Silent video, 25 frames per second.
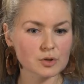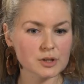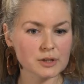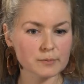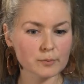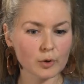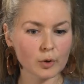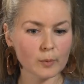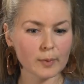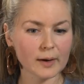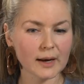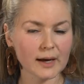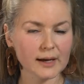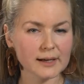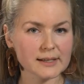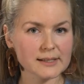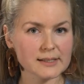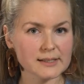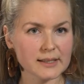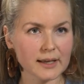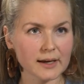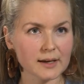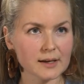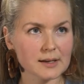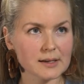or
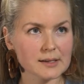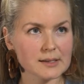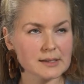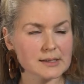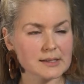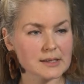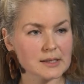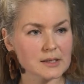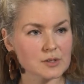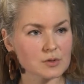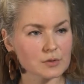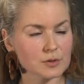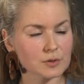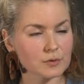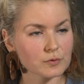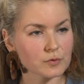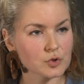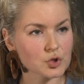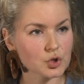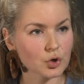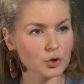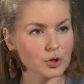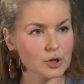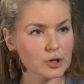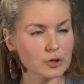demobilized, that is a sort of
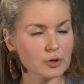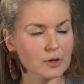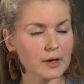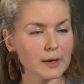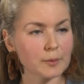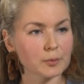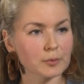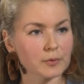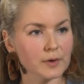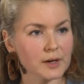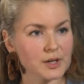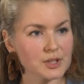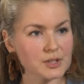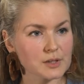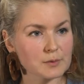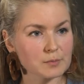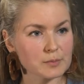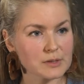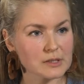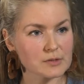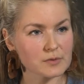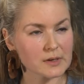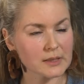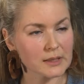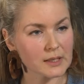joint collaboration
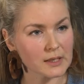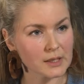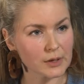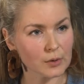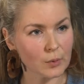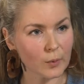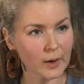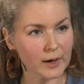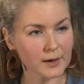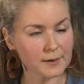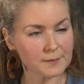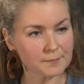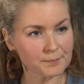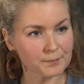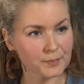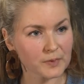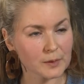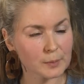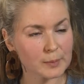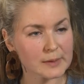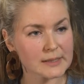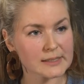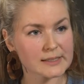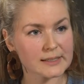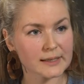between the UN,
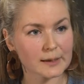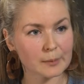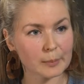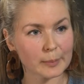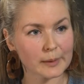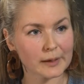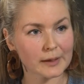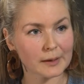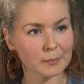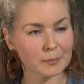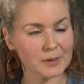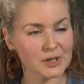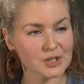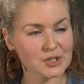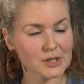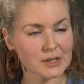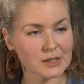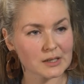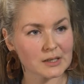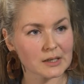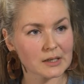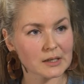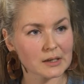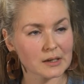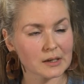the peacekeeping
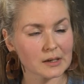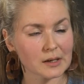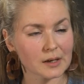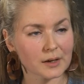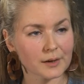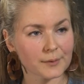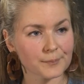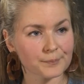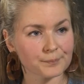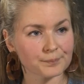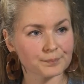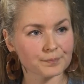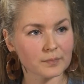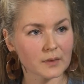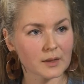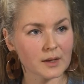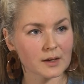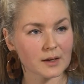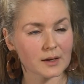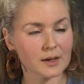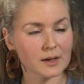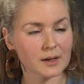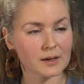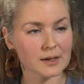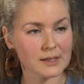mission
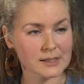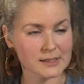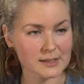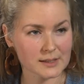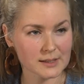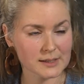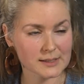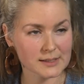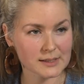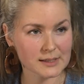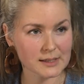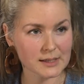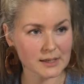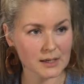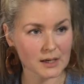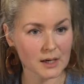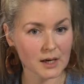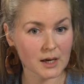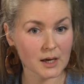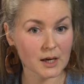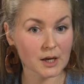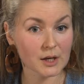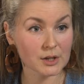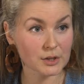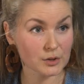in DRC,
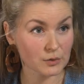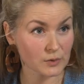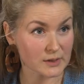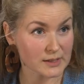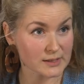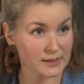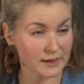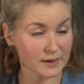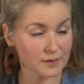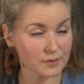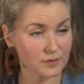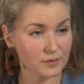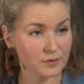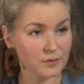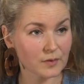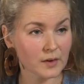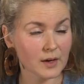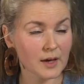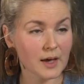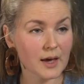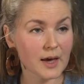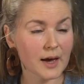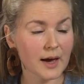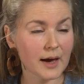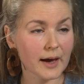UNICEF,
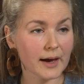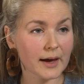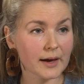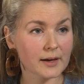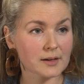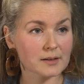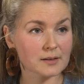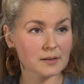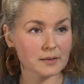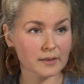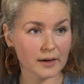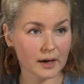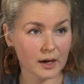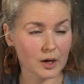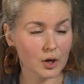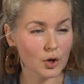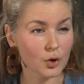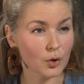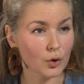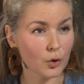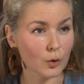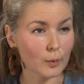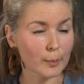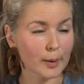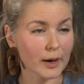and their
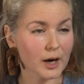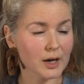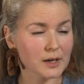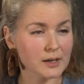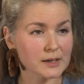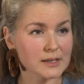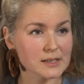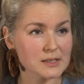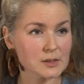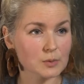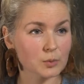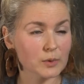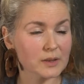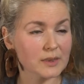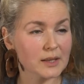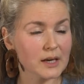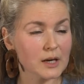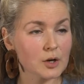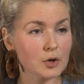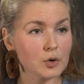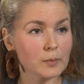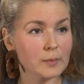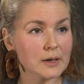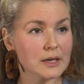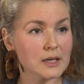local partners. So what they
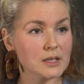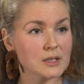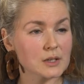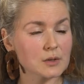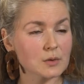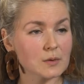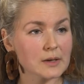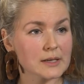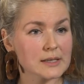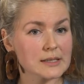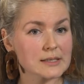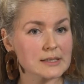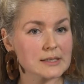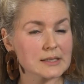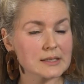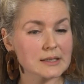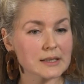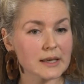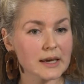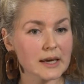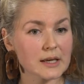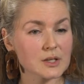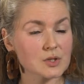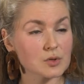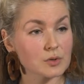normally do is
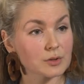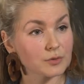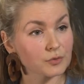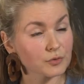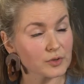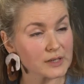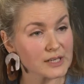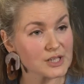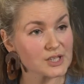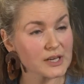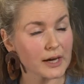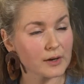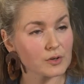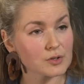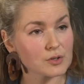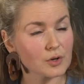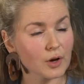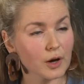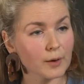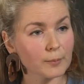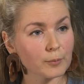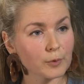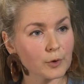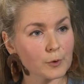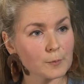they sort of reach out to
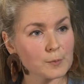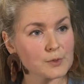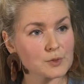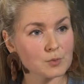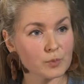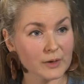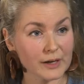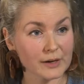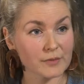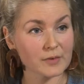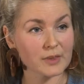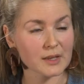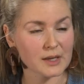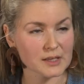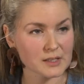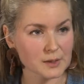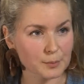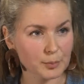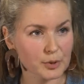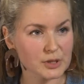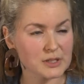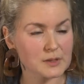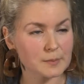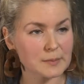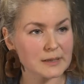armed groups whenever there's a
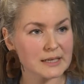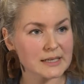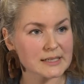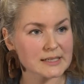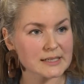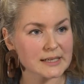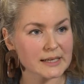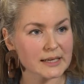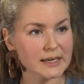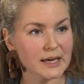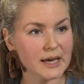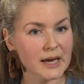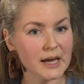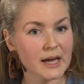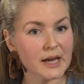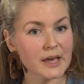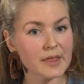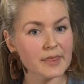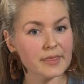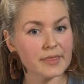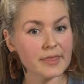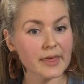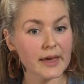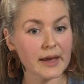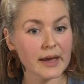possibility.
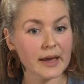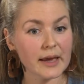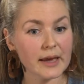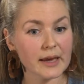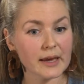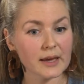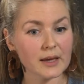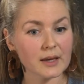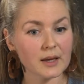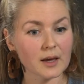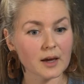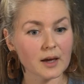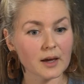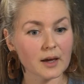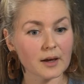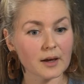They